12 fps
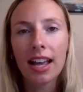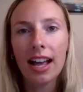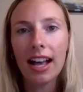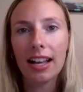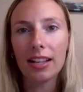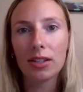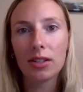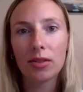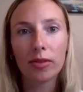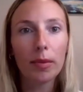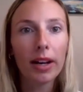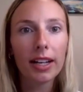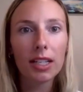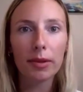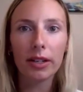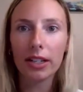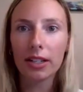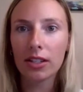As from my
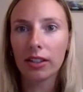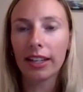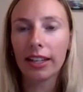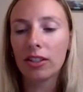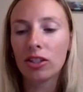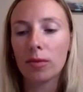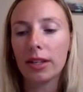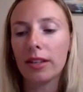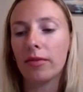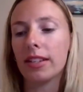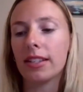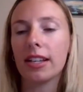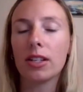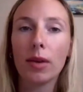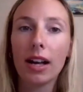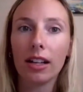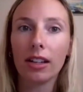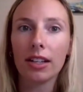experience on the H2B visa as well,